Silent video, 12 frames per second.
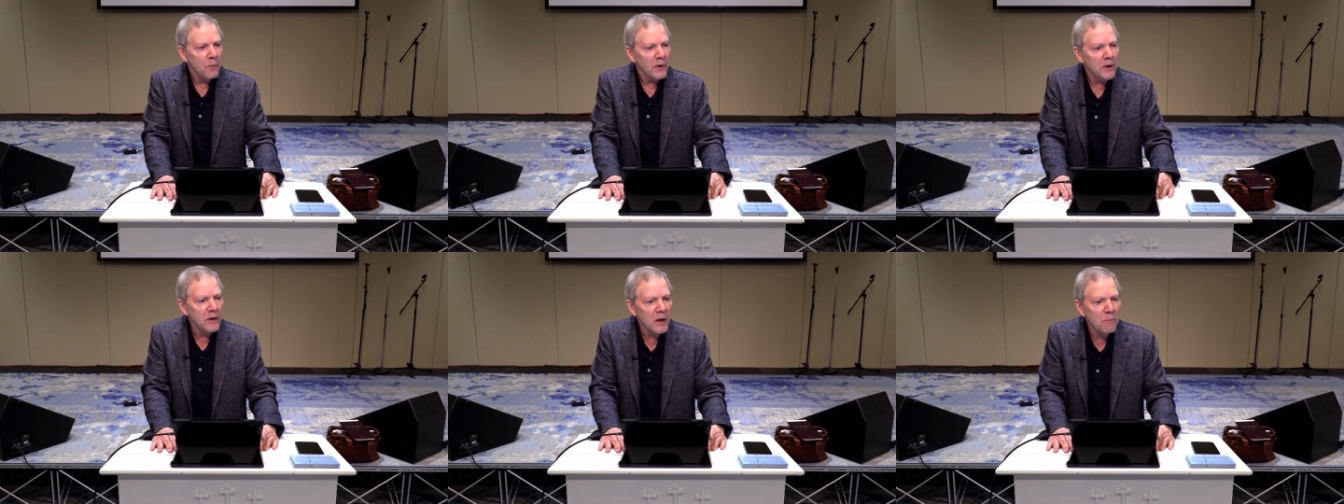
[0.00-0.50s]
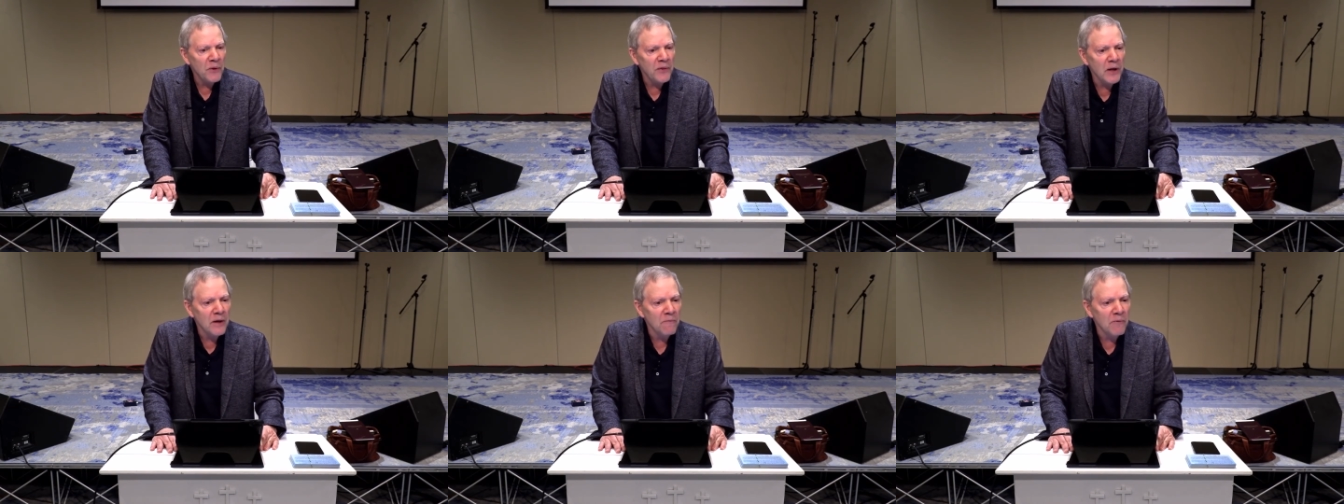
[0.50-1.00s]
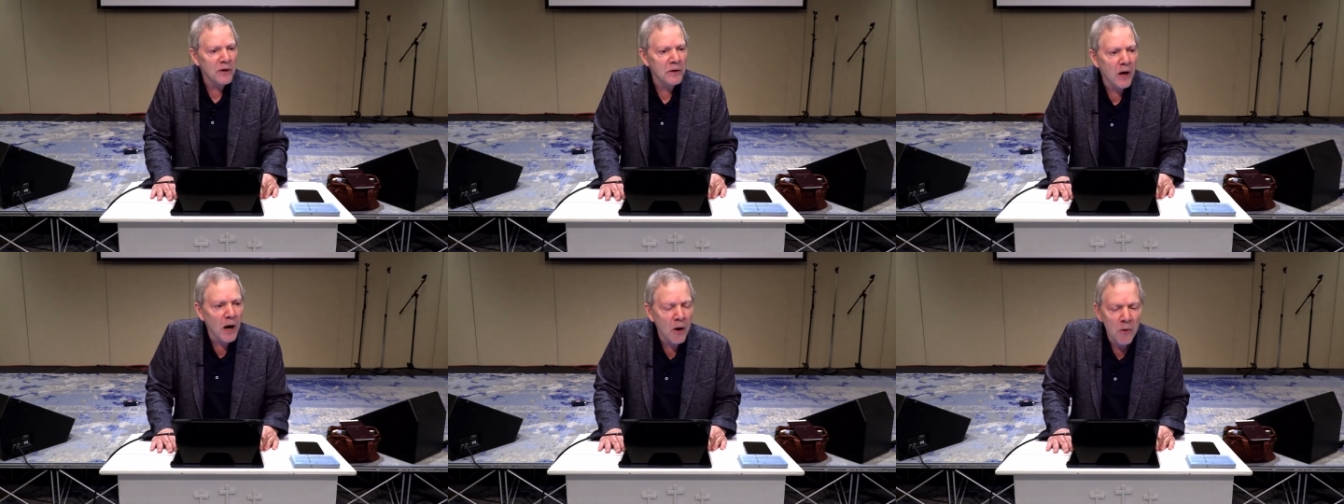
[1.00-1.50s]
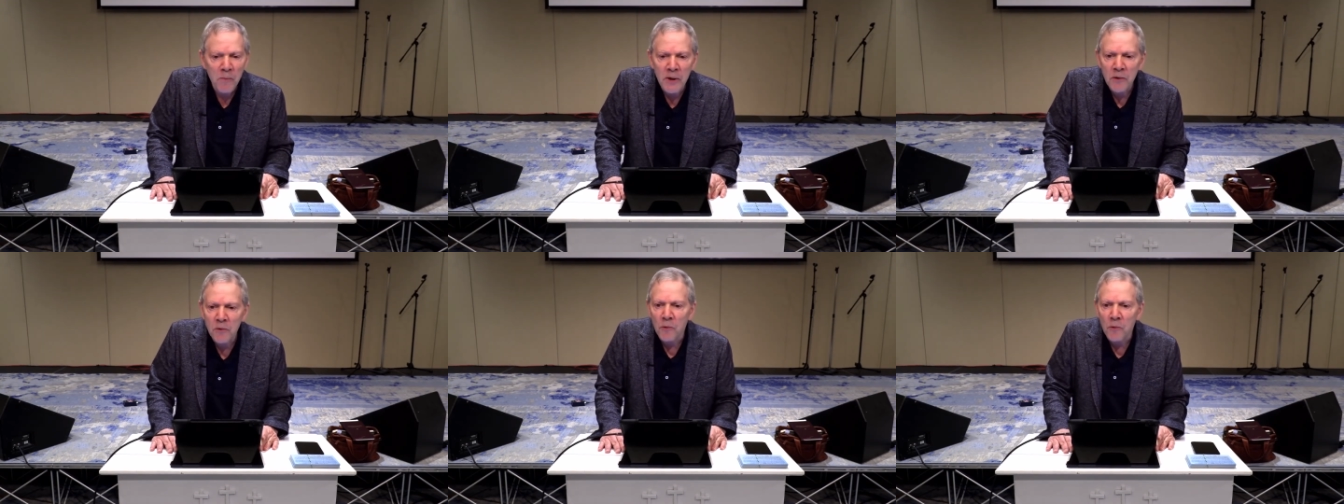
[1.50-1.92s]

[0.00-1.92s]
Instead, we think of retirement